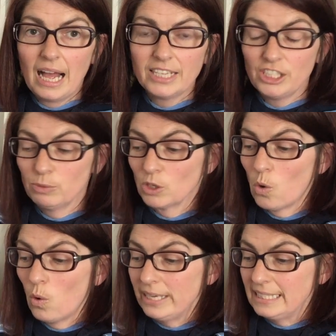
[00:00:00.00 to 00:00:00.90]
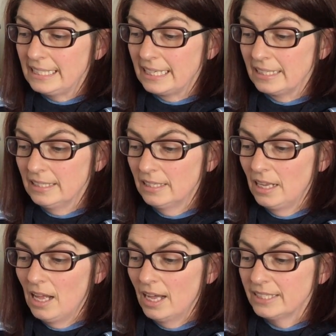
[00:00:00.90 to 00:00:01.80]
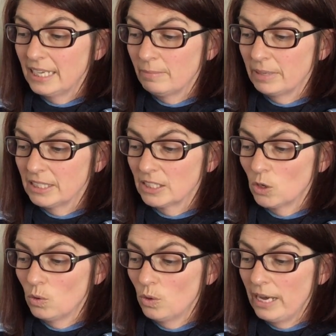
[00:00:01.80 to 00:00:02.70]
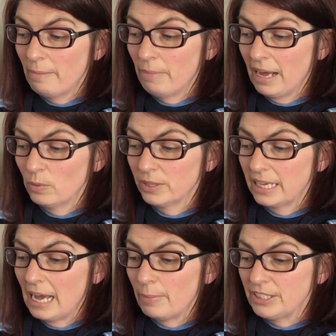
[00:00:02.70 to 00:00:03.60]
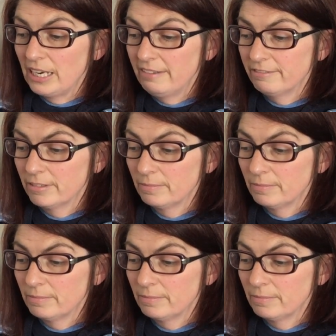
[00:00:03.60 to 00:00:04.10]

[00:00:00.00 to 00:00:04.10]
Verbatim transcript: and she was quite still until Mrs. Coco came back with the cabbage leaf.